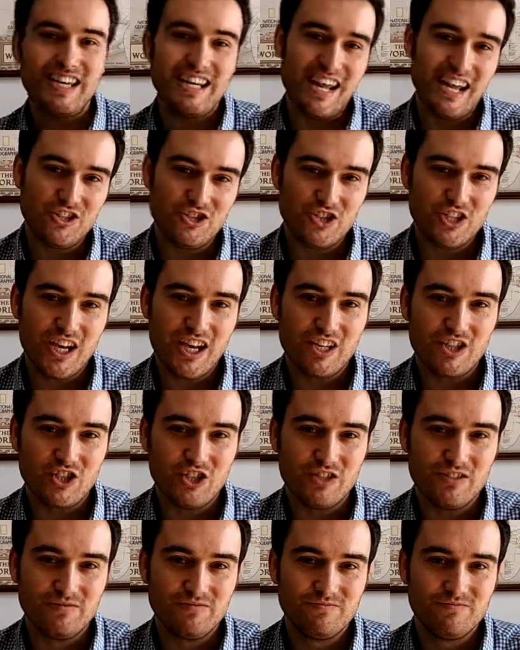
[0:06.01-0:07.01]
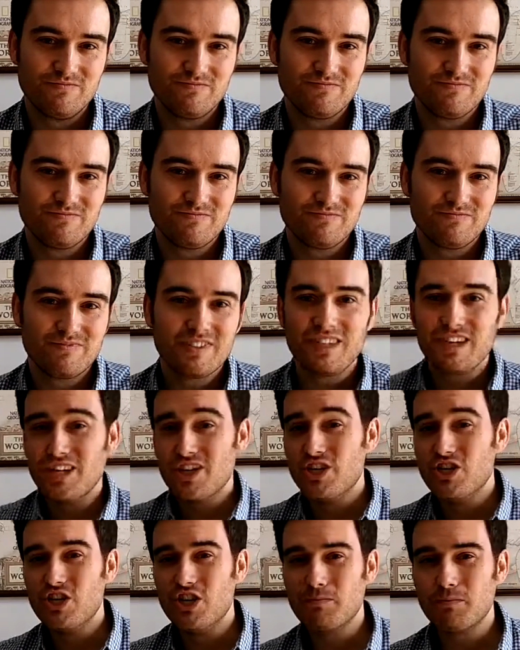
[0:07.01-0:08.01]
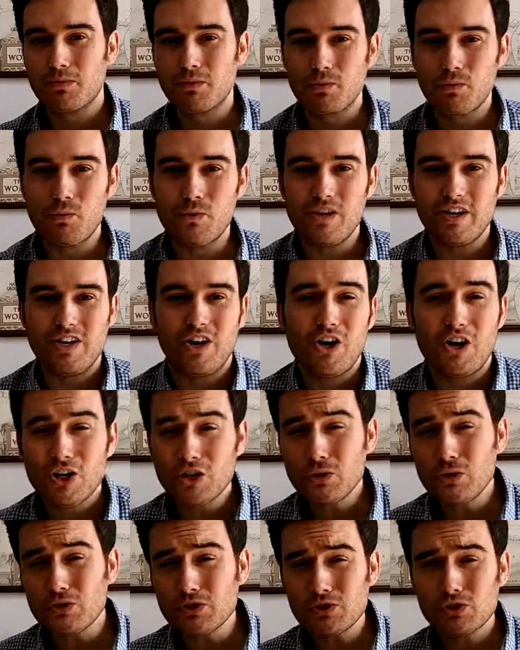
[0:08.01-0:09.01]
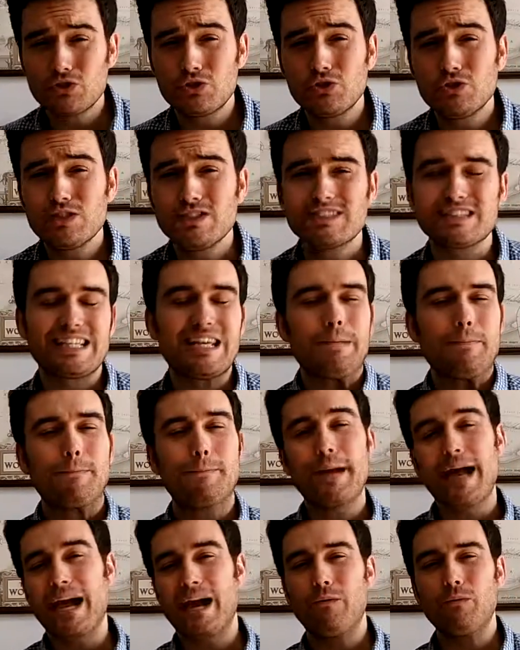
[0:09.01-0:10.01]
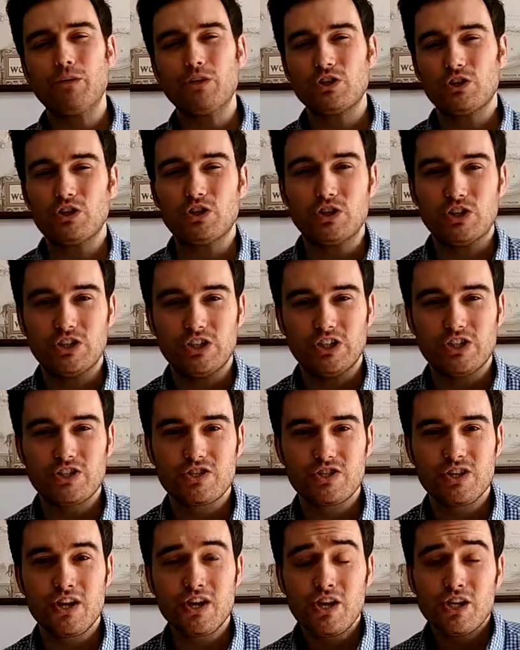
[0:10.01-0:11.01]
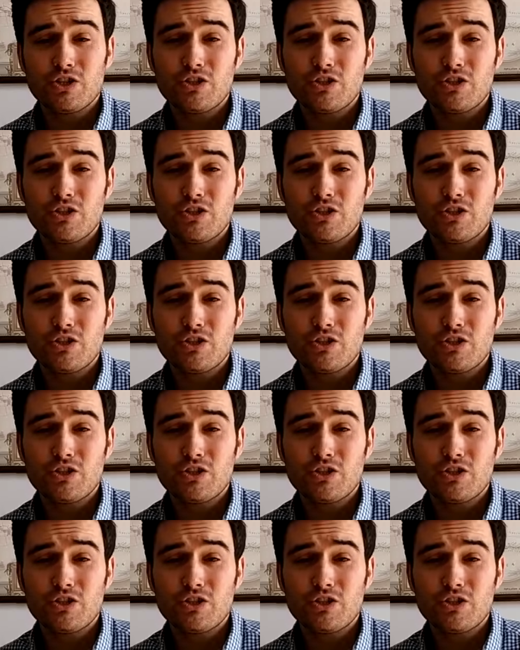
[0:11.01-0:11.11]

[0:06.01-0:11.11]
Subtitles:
in education. Number 1, are your students empowered learners?